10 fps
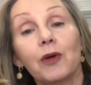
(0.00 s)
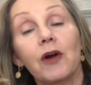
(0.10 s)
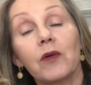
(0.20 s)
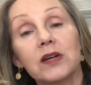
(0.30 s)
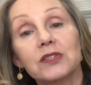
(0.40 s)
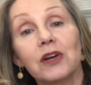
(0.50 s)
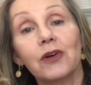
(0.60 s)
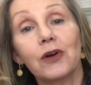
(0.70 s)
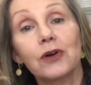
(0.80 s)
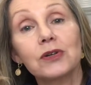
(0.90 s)
progress
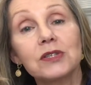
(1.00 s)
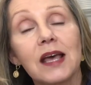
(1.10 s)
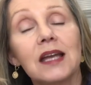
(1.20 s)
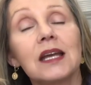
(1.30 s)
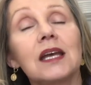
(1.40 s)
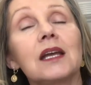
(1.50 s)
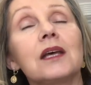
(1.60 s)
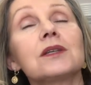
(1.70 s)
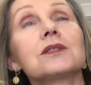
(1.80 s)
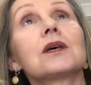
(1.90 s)
on hers and it
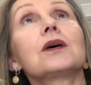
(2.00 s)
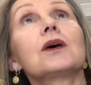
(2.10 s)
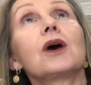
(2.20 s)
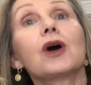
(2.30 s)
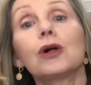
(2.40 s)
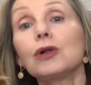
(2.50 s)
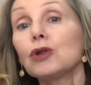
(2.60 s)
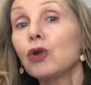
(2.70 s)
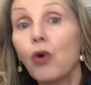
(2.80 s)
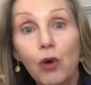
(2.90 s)
is
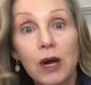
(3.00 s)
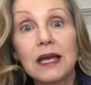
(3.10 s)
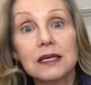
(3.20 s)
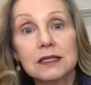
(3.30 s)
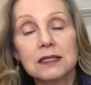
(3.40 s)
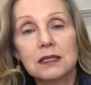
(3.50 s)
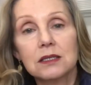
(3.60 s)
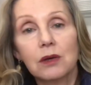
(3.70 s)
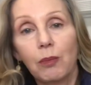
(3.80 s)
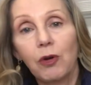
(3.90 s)
glorious.
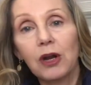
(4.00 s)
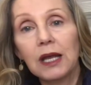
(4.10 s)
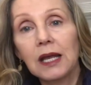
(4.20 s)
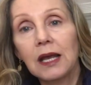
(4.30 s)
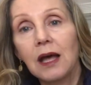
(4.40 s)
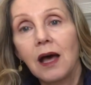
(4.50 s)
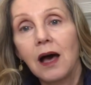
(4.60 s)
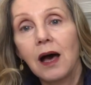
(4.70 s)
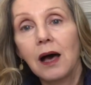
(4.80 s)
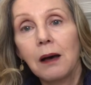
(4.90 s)
It's so pretty.
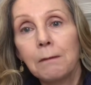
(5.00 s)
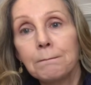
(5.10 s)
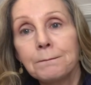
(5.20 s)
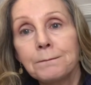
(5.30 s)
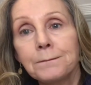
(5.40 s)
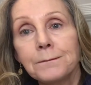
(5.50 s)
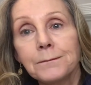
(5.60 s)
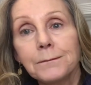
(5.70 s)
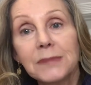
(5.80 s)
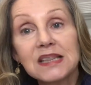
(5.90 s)
Um,
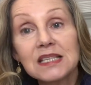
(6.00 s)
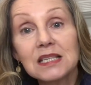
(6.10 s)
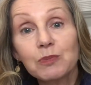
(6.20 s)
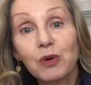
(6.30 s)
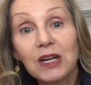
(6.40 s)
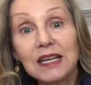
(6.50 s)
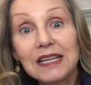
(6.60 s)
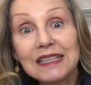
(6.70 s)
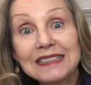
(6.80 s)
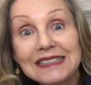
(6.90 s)
but this is
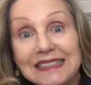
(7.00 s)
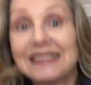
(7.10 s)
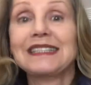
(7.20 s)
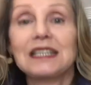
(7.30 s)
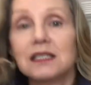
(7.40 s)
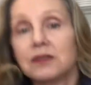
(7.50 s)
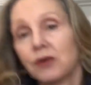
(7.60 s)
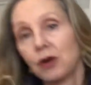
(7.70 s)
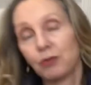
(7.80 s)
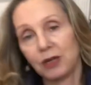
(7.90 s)
pretty. It's
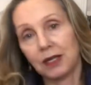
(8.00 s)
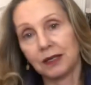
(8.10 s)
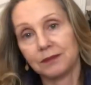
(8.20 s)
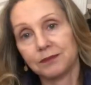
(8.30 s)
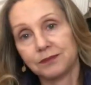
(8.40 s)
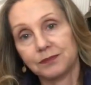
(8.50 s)
very pretty.